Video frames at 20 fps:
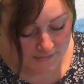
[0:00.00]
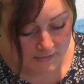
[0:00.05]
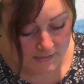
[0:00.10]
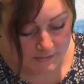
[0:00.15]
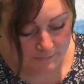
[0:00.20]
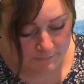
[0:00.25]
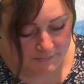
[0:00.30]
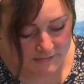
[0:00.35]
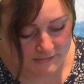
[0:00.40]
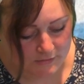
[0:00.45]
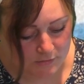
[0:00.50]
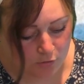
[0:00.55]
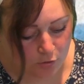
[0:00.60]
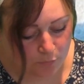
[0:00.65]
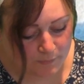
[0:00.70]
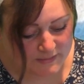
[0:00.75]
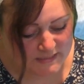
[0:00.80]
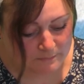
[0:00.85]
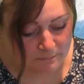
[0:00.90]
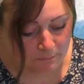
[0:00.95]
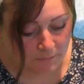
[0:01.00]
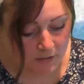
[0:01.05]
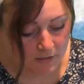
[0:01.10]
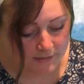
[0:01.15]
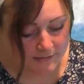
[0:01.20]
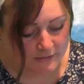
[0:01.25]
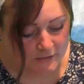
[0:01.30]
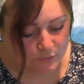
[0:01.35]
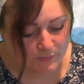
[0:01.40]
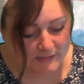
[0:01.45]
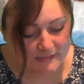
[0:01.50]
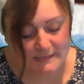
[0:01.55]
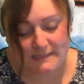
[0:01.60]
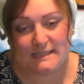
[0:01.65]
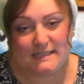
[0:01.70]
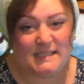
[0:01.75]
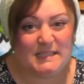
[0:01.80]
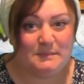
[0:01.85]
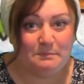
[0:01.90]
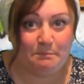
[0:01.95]
Mr. Hoppy's mind went
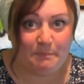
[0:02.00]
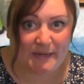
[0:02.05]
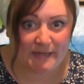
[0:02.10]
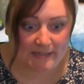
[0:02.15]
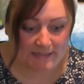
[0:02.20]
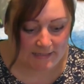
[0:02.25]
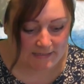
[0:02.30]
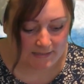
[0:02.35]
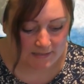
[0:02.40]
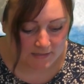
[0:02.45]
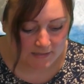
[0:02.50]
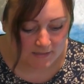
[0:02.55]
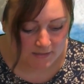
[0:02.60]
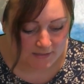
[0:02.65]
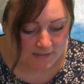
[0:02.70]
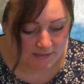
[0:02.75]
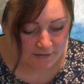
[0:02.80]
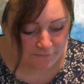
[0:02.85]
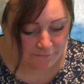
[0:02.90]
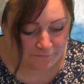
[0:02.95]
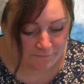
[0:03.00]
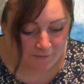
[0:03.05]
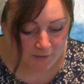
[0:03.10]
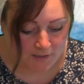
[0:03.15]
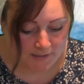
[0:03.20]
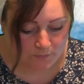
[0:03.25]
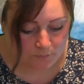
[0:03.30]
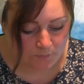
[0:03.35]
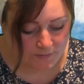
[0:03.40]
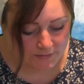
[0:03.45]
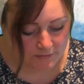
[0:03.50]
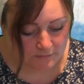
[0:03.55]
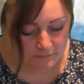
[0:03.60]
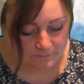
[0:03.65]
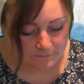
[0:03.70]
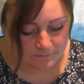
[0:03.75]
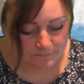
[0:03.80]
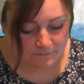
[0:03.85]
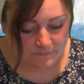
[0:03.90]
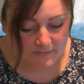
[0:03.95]
spinning like a flywheel.
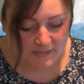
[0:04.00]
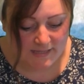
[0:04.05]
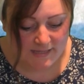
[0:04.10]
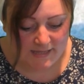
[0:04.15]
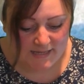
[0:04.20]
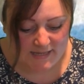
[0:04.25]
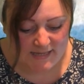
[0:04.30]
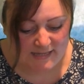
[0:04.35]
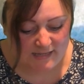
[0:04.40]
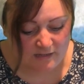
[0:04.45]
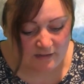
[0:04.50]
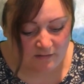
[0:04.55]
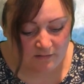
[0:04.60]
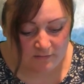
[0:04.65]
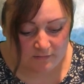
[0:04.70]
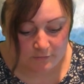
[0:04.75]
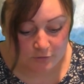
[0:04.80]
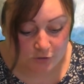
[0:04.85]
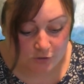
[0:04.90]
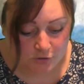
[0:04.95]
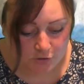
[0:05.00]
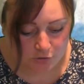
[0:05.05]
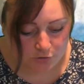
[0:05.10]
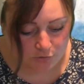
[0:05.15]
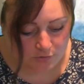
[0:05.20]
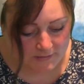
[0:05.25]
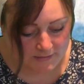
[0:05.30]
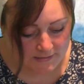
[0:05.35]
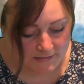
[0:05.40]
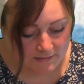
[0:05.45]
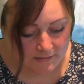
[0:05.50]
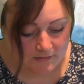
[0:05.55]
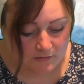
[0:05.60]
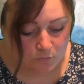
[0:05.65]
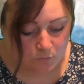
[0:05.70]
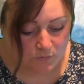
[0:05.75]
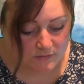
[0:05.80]
Here, surely, was